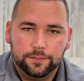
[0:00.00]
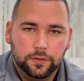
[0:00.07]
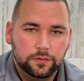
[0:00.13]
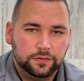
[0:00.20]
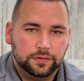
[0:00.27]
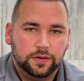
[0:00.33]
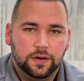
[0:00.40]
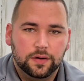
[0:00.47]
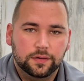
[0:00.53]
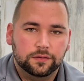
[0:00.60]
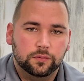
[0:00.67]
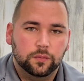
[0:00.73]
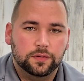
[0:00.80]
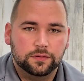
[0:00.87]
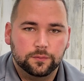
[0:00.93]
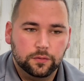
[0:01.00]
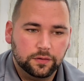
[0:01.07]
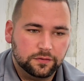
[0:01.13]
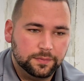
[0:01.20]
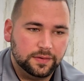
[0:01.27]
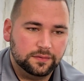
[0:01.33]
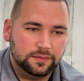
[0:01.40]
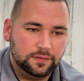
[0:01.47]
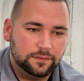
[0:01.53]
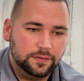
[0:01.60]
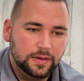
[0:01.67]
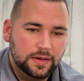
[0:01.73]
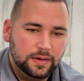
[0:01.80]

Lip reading: pros and cons. One's more expensive